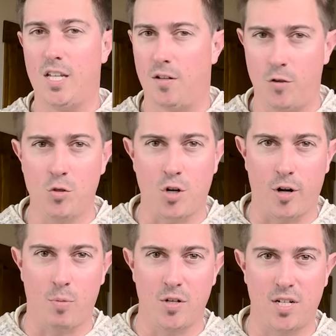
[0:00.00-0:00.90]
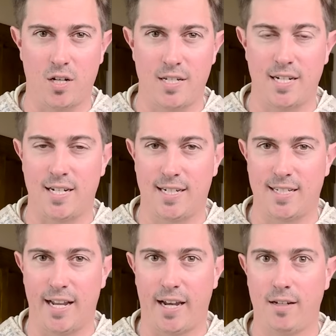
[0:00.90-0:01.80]
If you started posting on TikTok
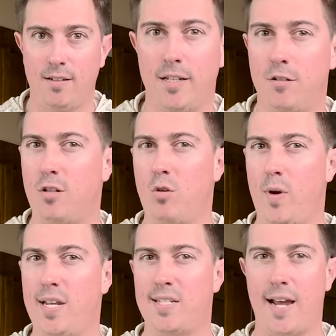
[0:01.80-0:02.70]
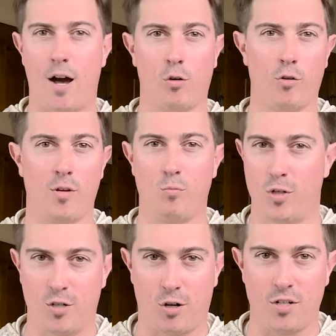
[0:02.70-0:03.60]
today, in 2 weeks, the algorithm
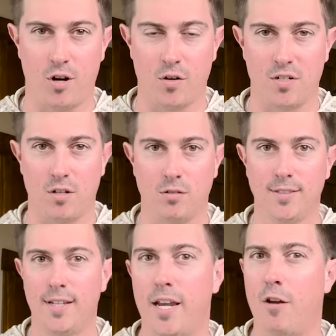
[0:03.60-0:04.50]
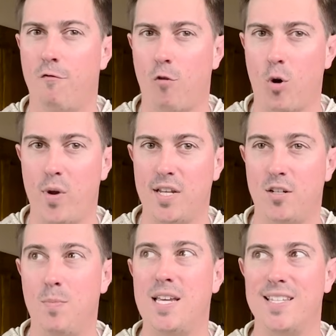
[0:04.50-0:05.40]
would start to notice you. In 4
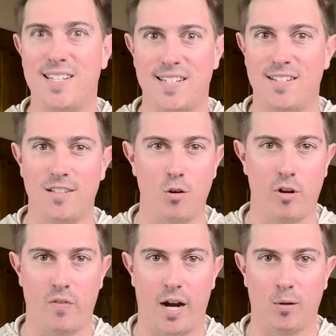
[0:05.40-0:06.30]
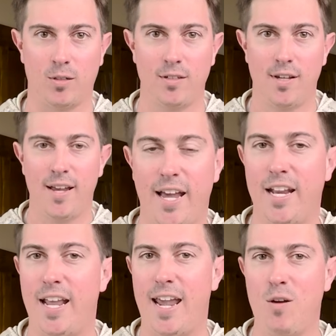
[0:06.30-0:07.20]
weeks, you'd be consistently going viral. And
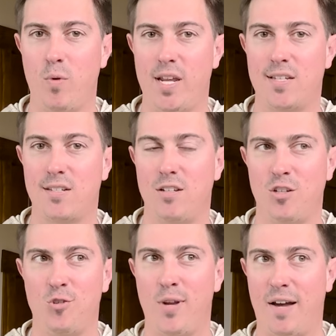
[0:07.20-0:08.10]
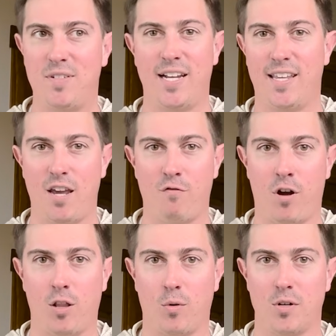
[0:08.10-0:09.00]
in 8 weeks, you'd have 10K
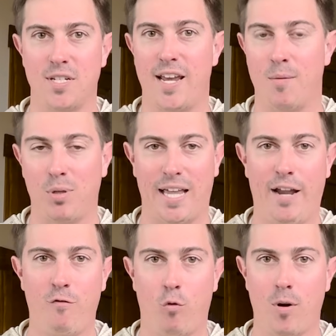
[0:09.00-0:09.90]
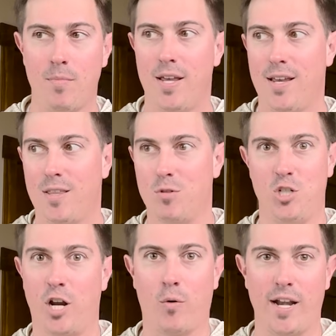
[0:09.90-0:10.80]
followers and a platform that was
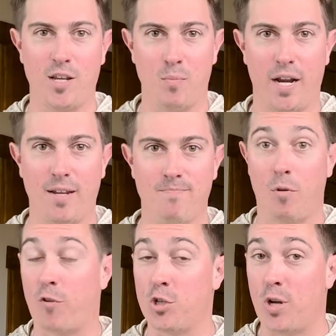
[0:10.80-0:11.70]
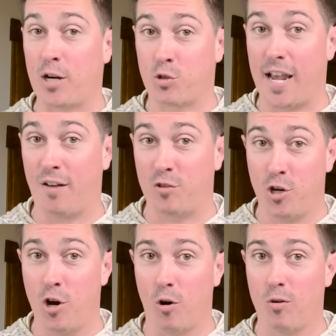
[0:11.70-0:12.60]
generating you money. first, you actually have to
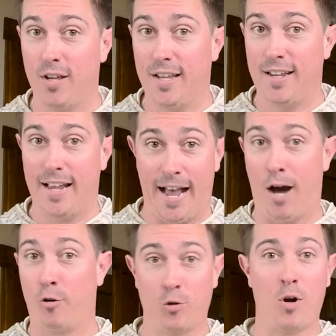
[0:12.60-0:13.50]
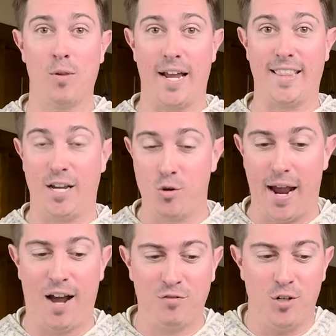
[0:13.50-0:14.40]
know how to grow like that. You
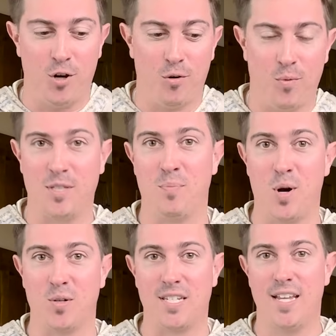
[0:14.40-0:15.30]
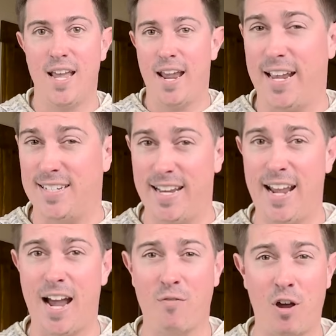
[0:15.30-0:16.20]
have to know what to post. And
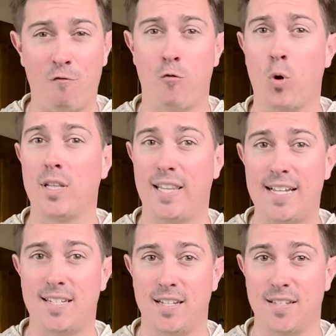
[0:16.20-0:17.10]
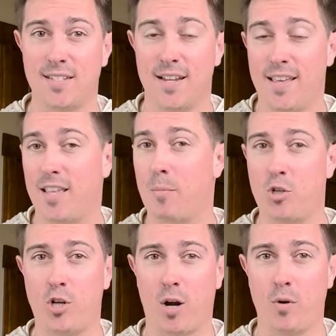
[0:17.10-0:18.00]
today, I've got 4 lessons that I'm going
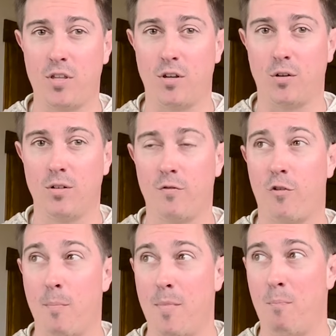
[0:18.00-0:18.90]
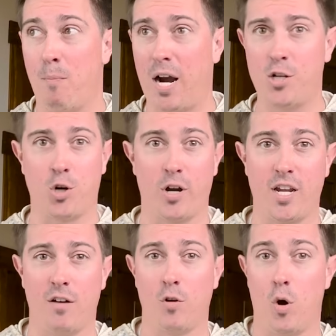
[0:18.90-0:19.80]
to share with you from my
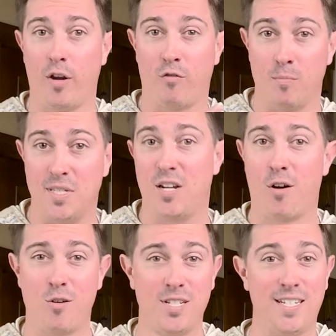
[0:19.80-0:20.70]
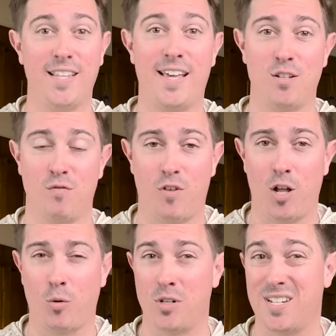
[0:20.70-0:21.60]
journey of going from 0 to 10,000
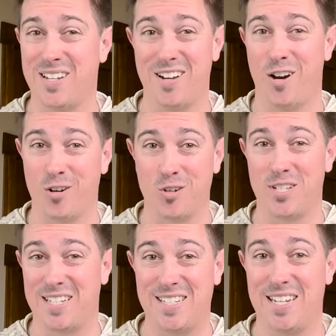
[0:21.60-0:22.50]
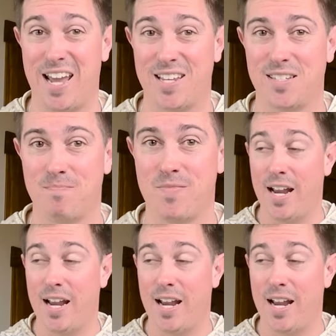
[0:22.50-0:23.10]
followers in under 60 days.